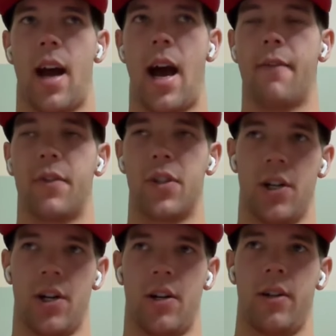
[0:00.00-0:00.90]

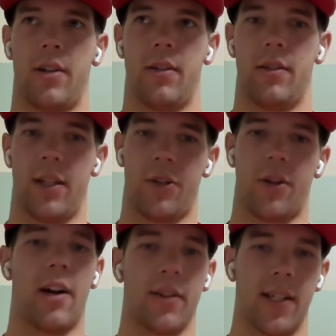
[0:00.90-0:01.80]
after the
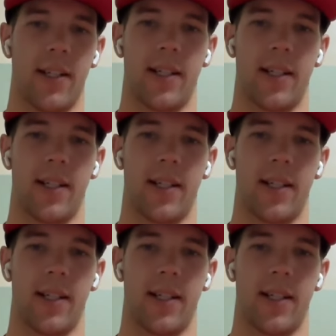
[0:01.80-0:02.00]
trial